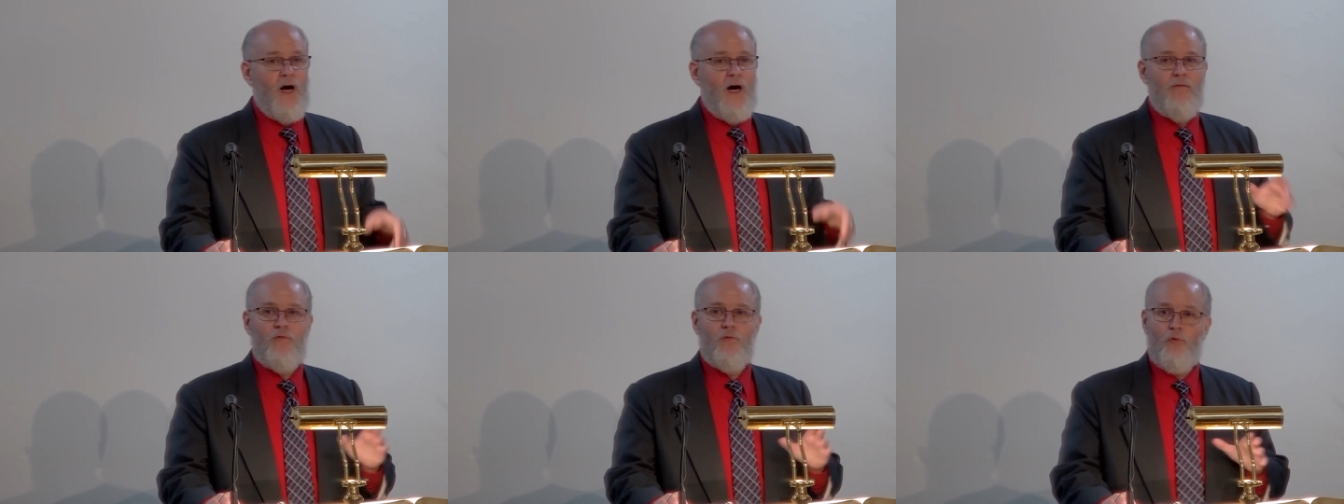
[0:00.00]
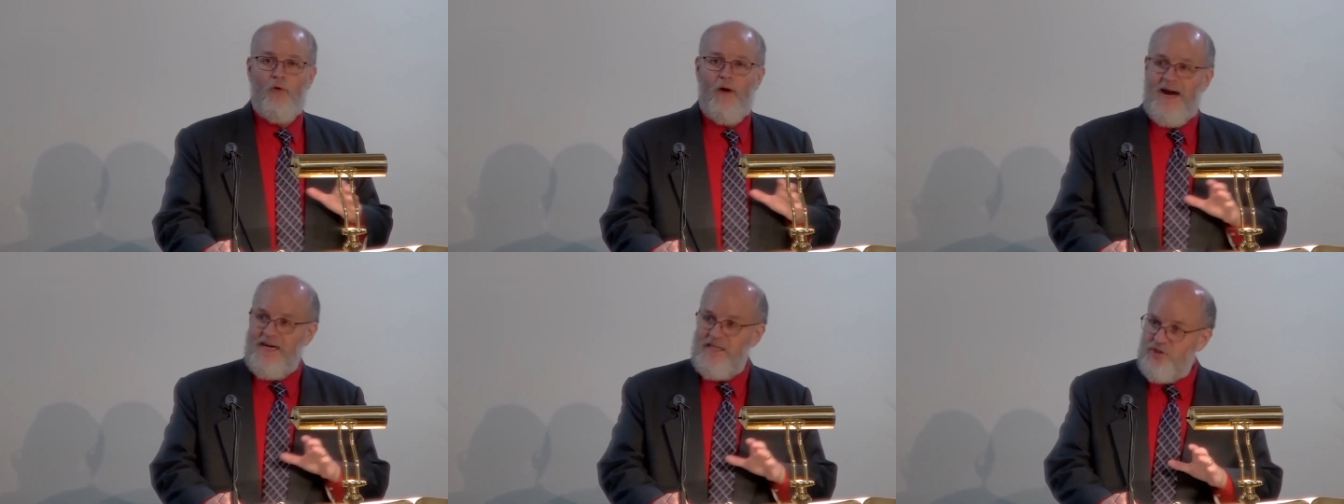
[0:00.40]
of
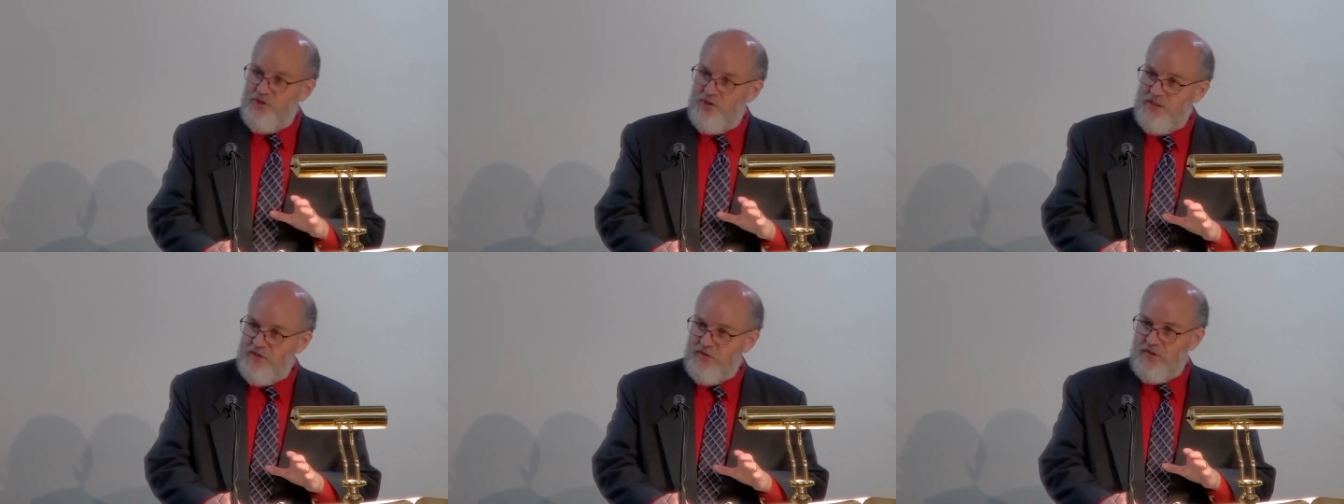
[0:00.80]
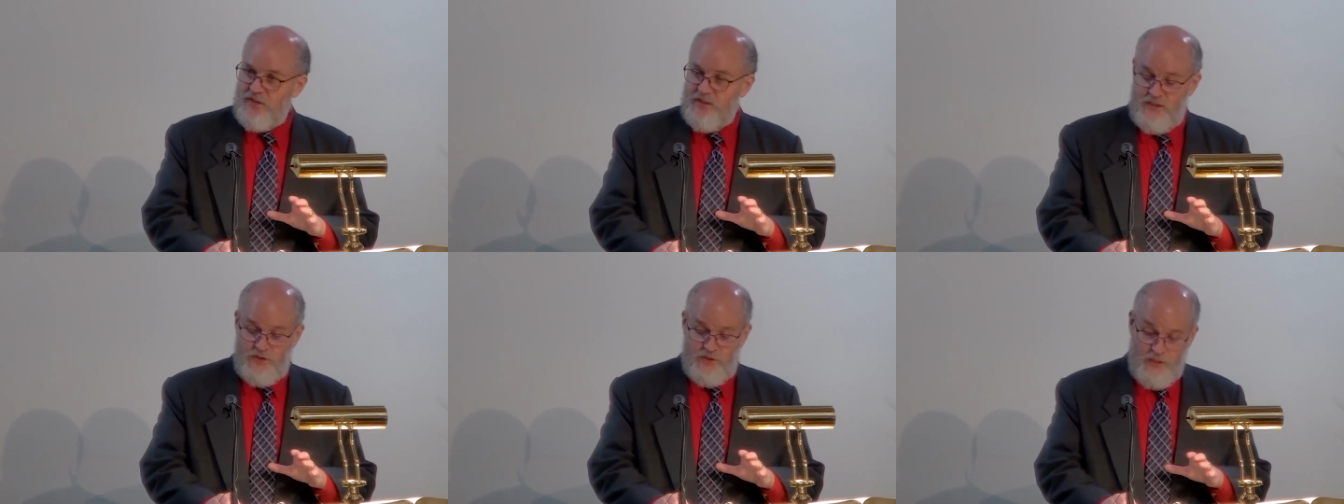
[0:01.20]

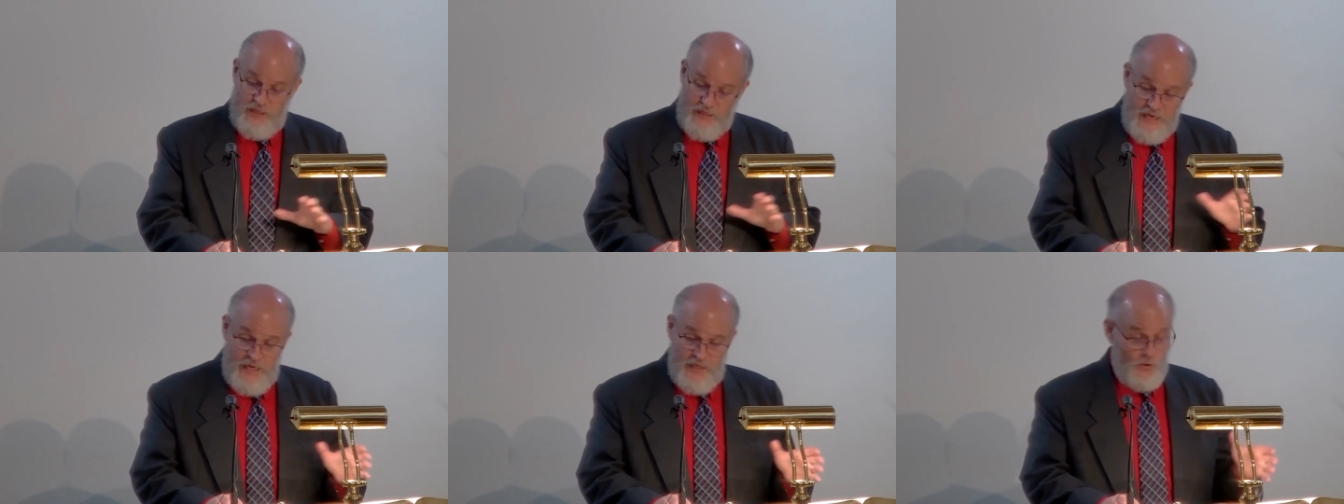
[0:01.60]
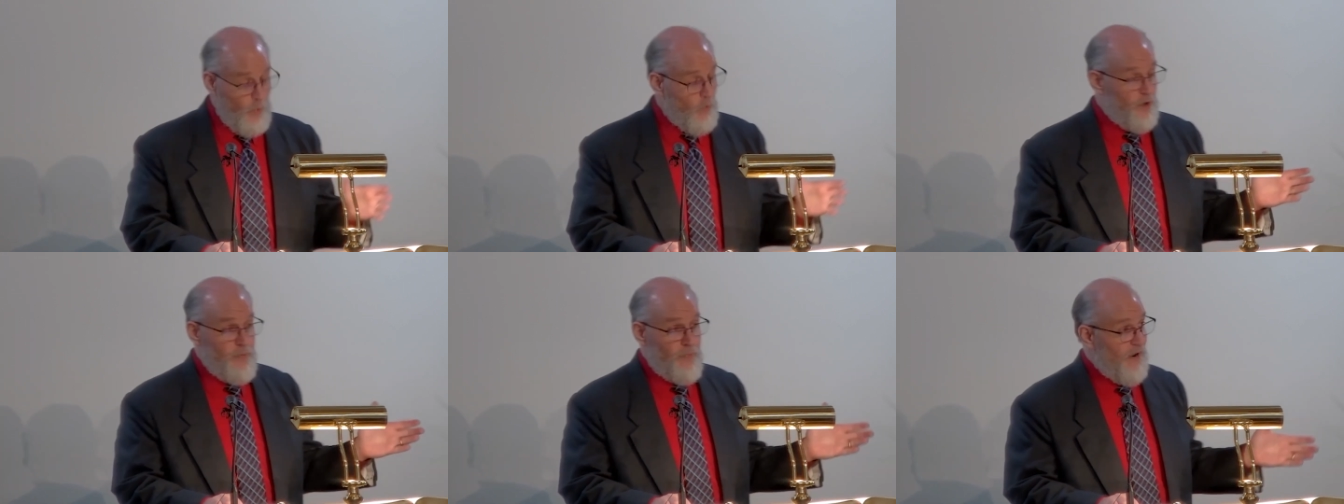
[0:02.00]
righteousness. Again, the
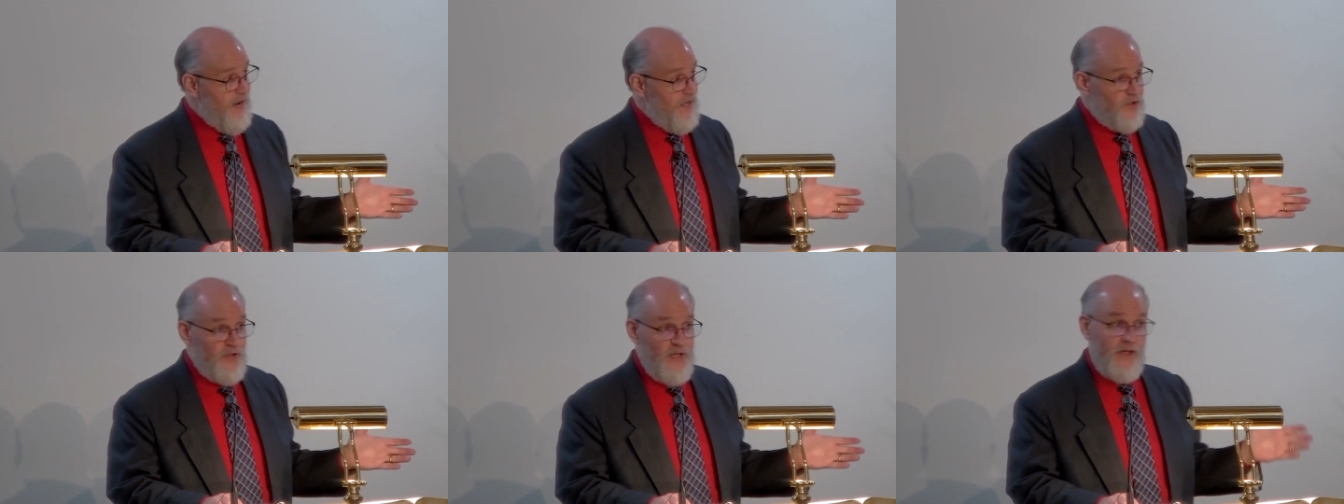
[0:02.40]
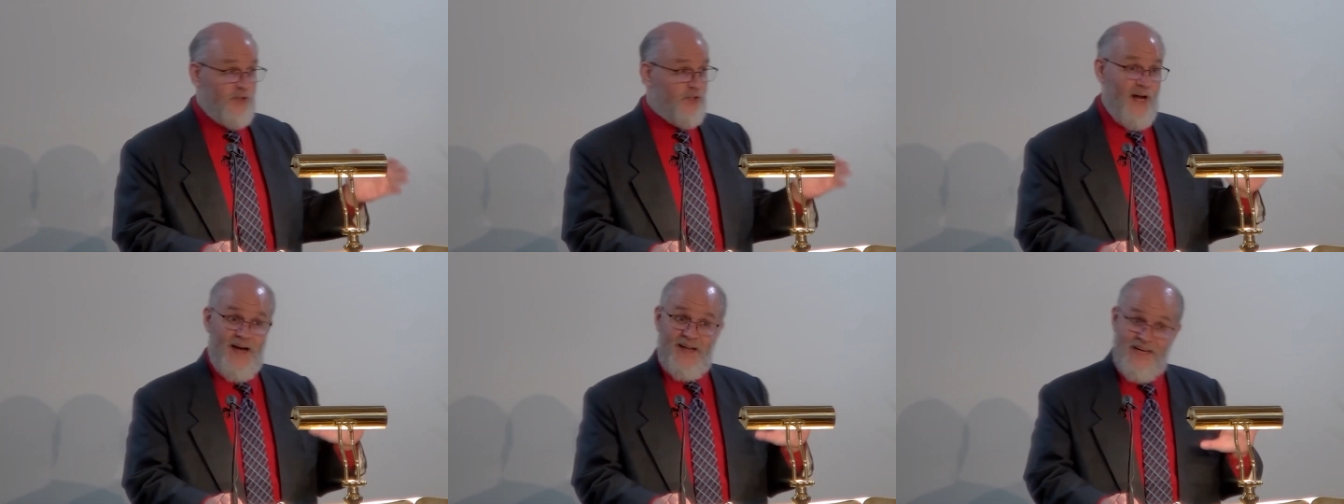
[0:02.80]
word branch there
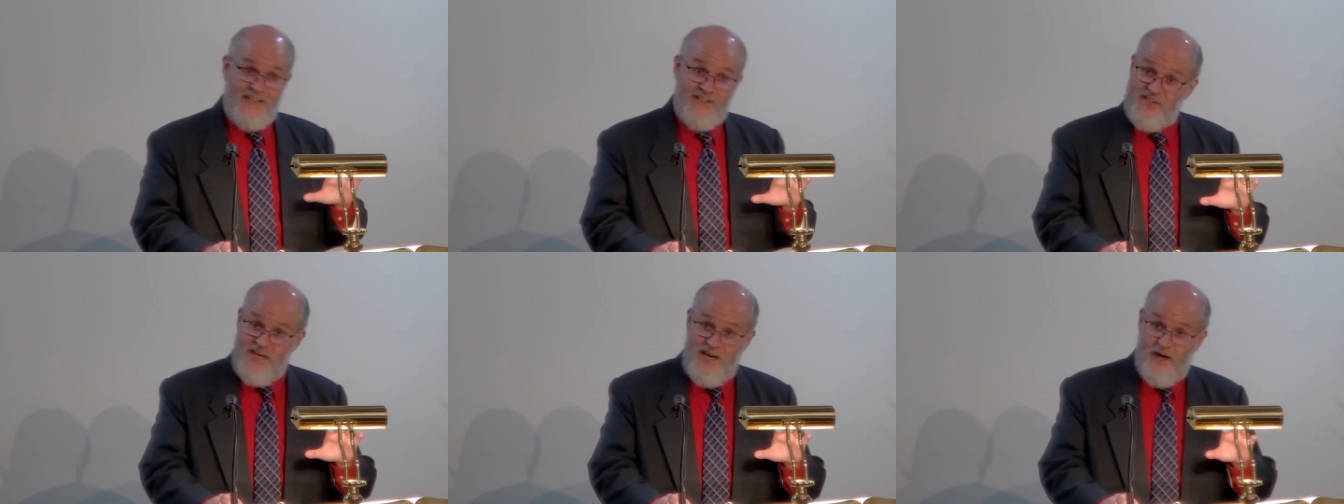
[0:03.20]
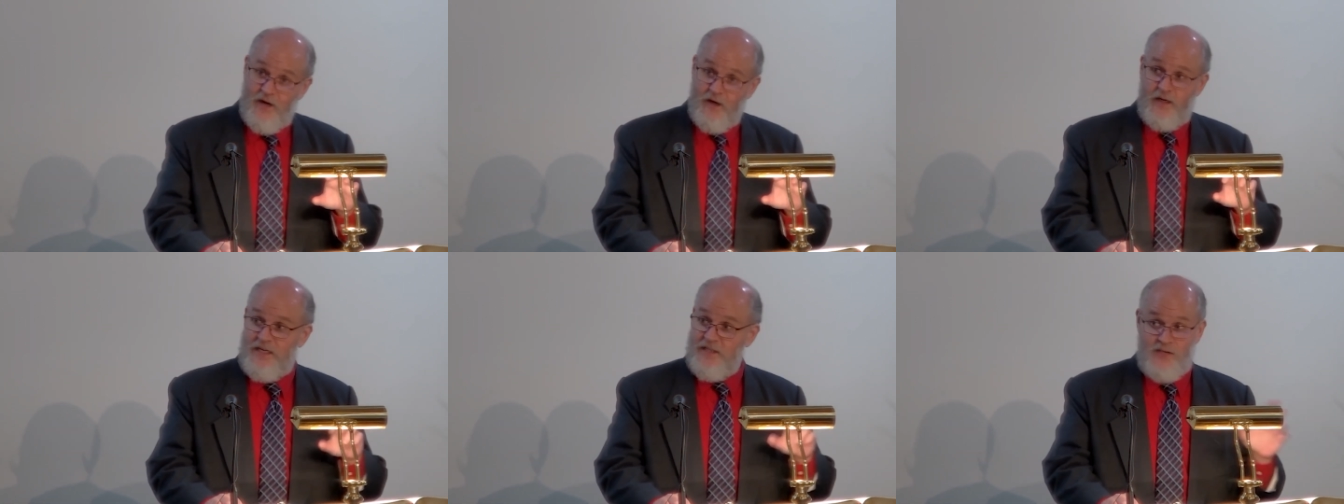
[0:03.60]
is not netzer.
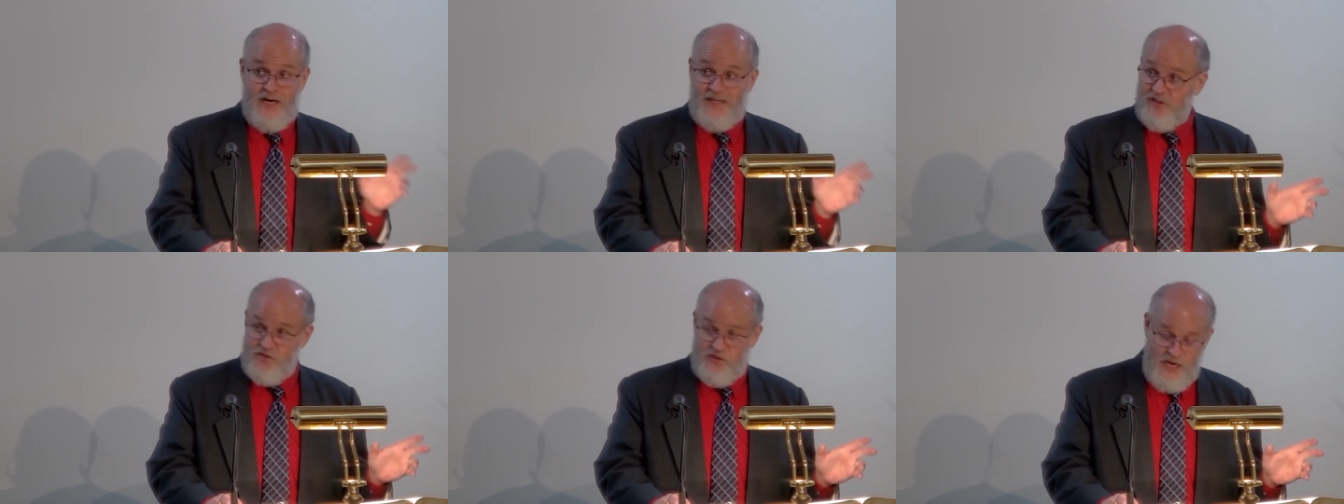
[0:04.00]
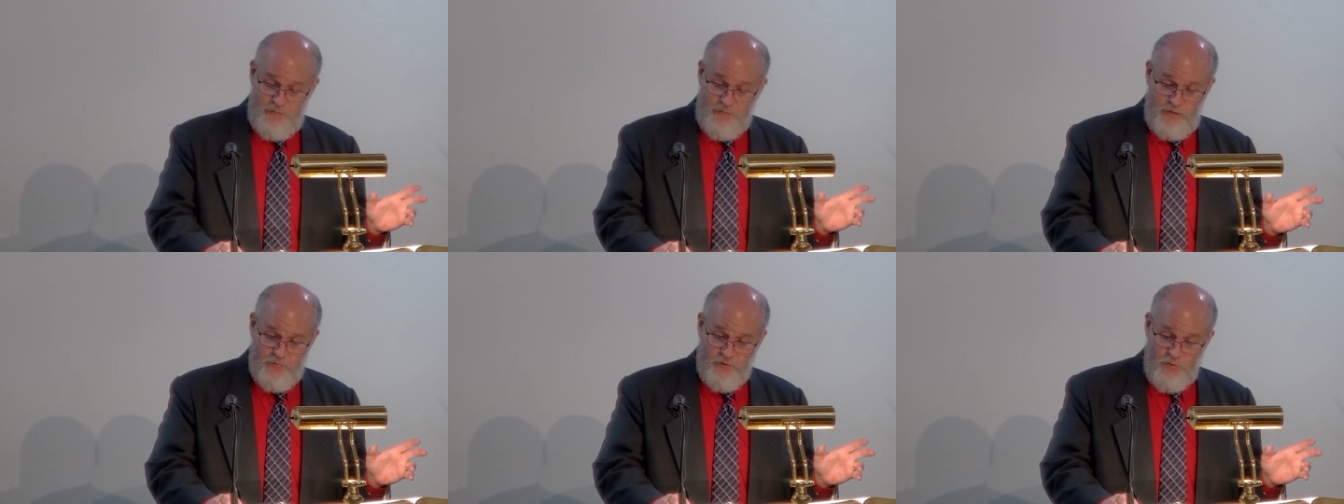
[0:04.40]
It's not the
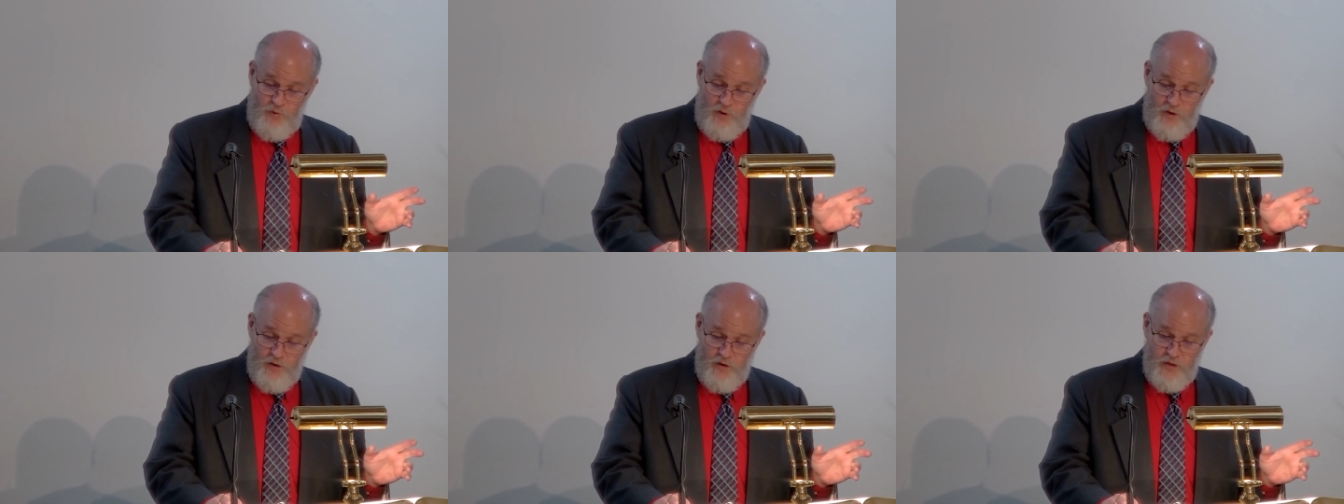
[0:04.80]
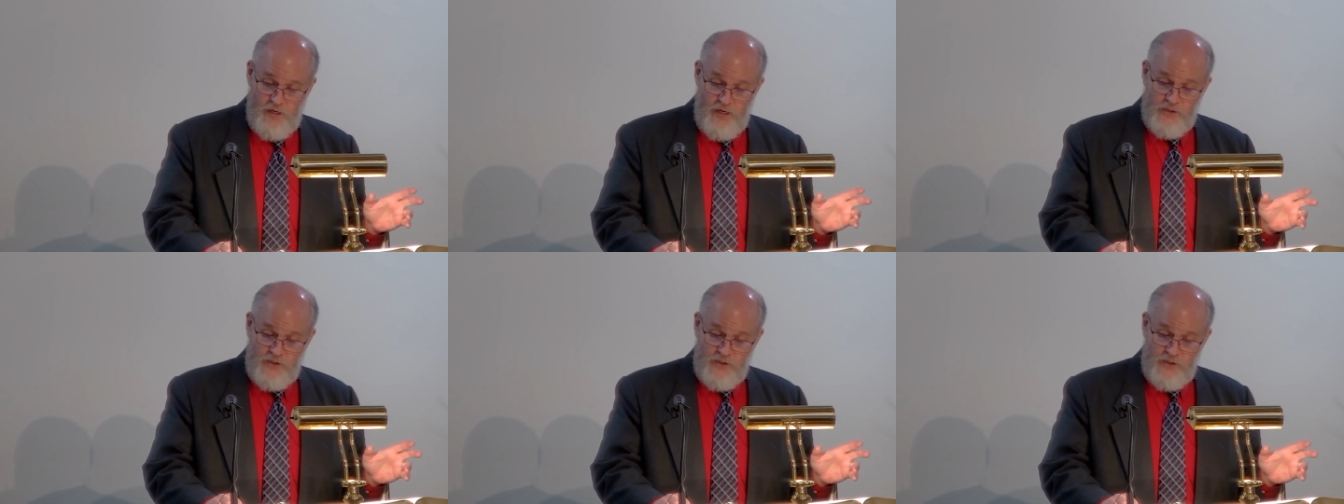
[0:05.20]
same Hebrew word.